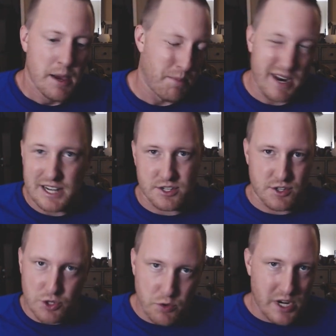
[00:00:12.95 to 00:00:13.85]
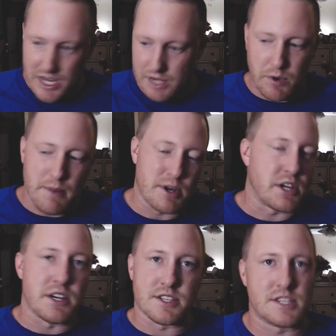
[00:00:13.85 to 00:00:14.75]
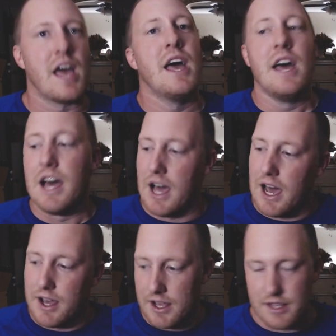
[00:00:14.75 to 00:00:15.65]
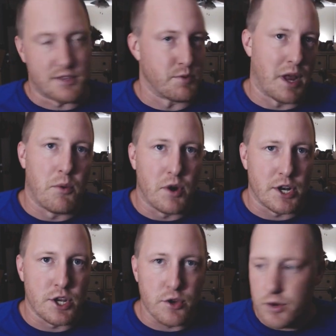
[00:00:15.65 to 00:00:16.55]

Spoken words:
but I just do it anyway because that's what I want to do.